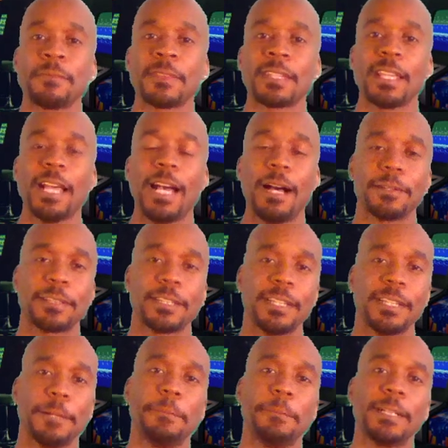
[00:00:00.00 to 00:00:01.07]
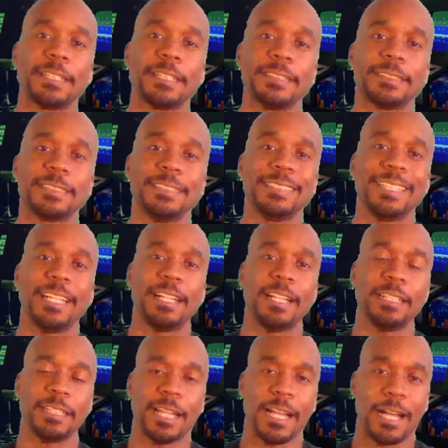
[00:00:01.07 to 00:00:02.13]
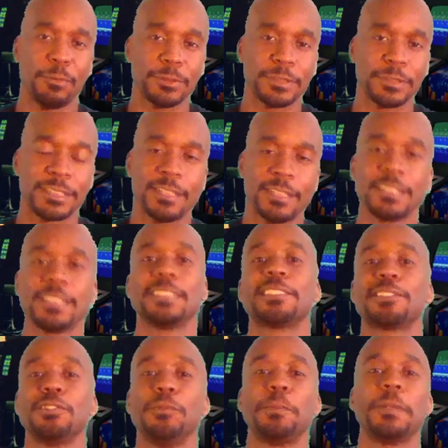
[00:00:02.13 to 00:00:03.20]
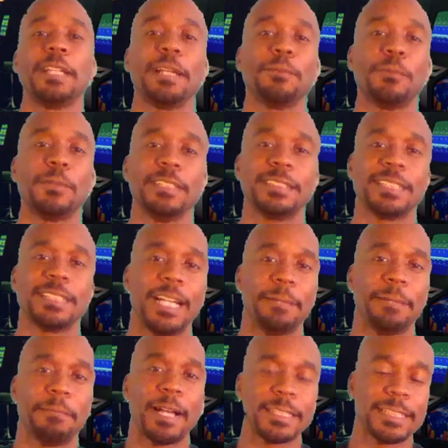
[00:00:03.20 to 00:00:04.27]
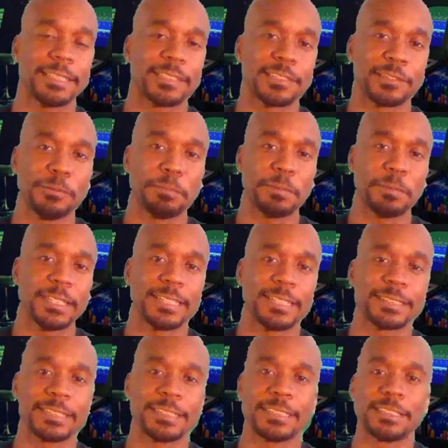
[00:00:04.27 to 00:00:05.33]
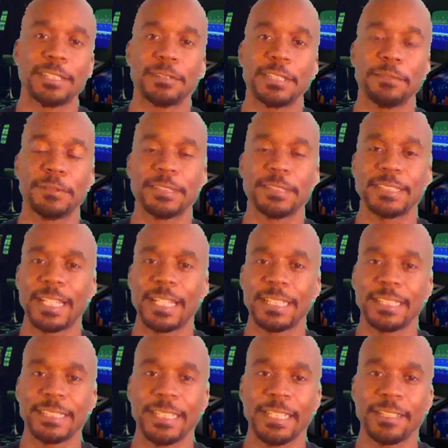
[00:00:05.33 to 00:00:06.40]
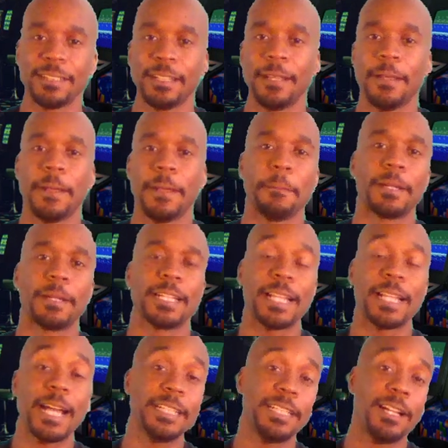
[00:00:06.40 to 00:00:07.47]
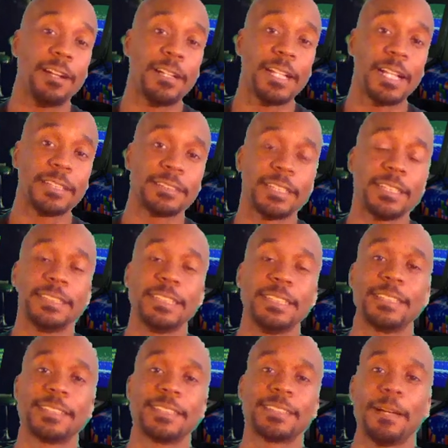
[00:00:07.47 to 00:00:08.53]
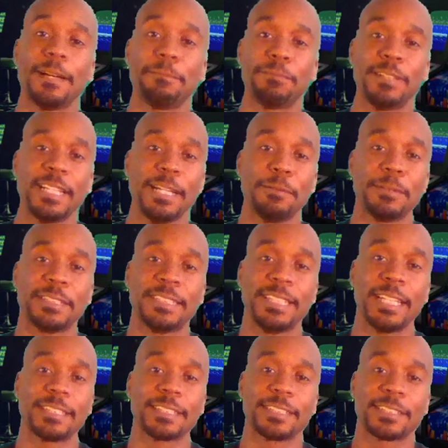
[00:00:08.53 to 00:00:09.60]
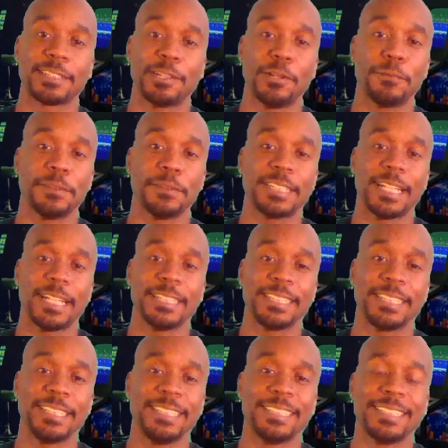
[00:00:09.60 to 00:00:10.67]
out there because, you know, I was young and stupid at one time. I get stupid as an adult every now and again. But a lot of y'all out there need to stop playing with death because COVID 19 is